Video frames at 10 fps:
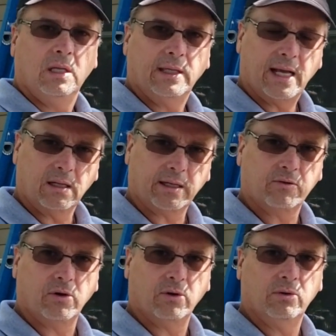that
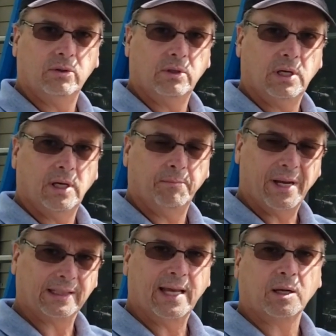
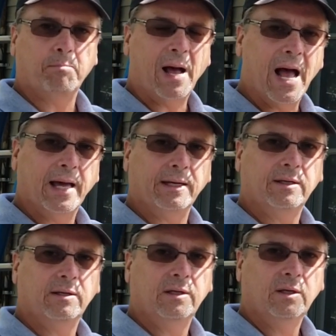electromagnetic
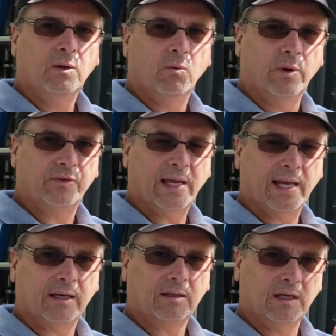bond with
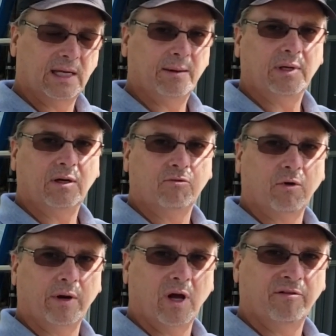that contaminated
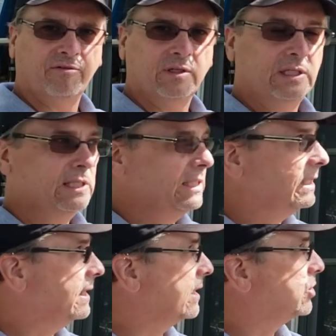runoff
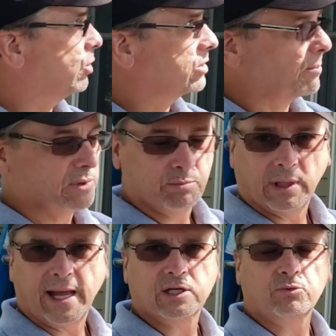that shows up as
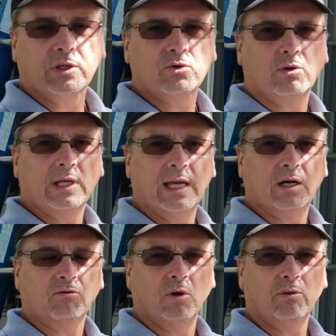black streaks or
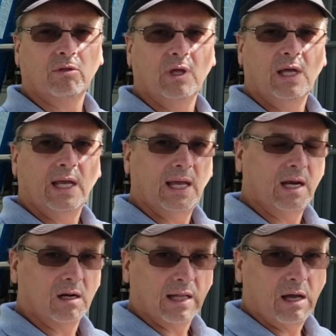organic growth,
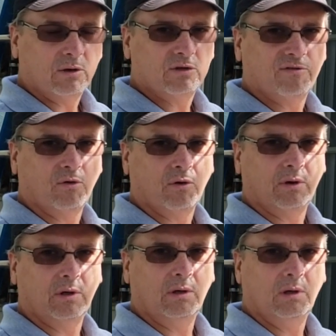and it allows
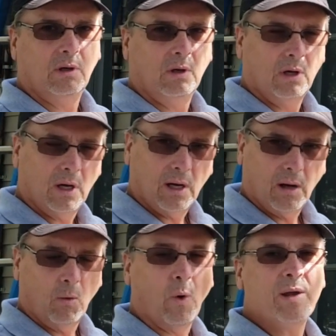for
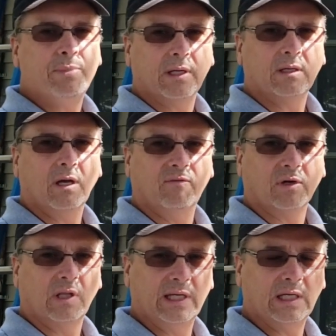a wiping of
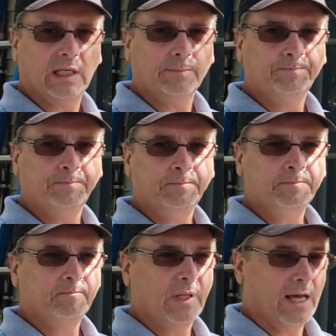a cleaning
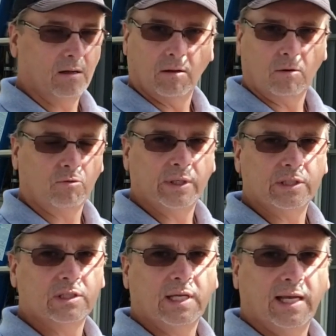and a little
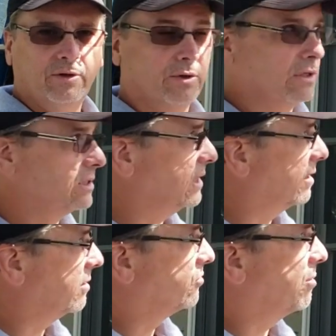rinse, and you're going to see
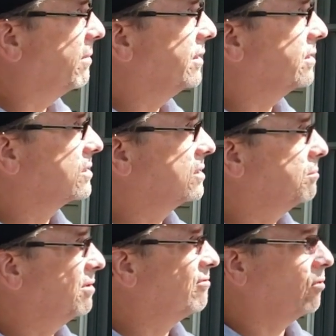a tremendous
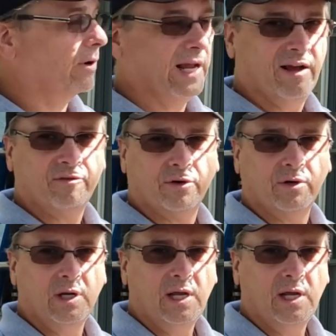before and after.